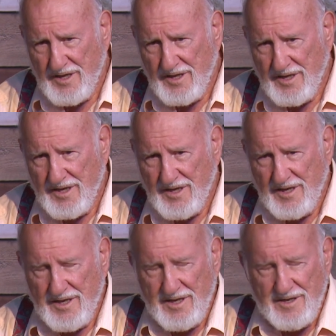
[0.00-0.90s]

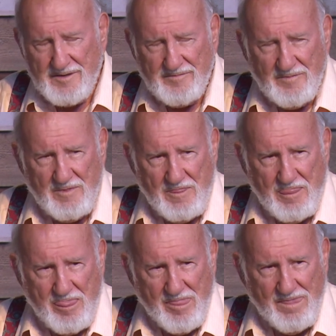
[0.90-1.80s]

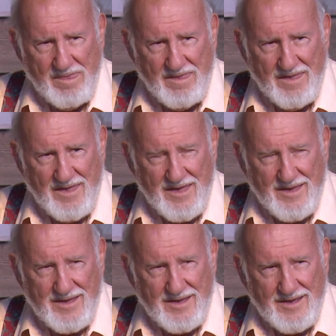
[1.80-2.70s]

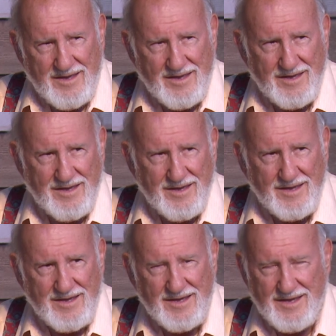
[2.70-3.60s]

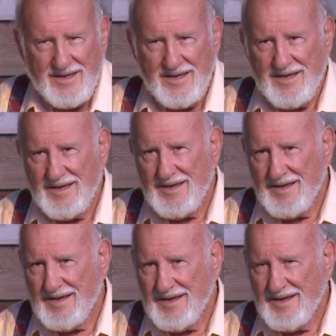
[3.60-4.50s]

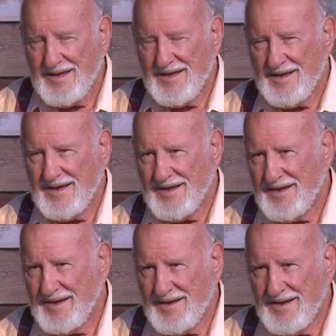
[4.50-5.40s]

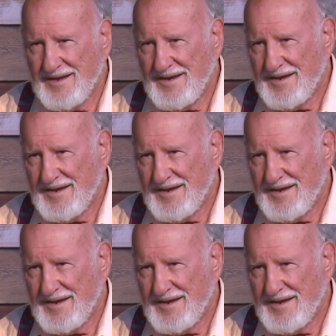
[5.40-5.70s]
Nothing is said.